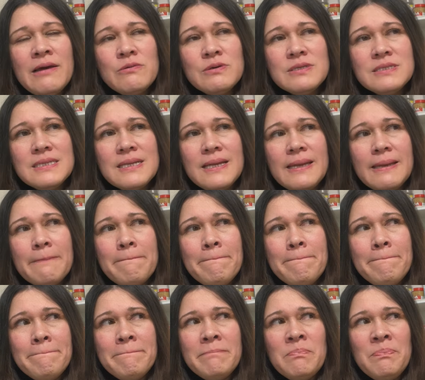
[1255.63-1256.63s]
was like,
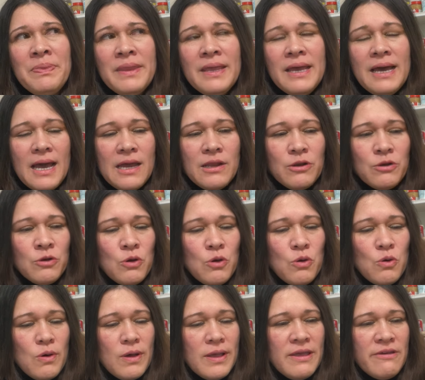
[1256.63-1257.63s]
I don't
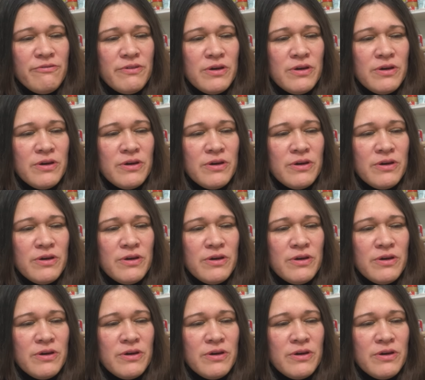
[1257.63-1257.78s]
know if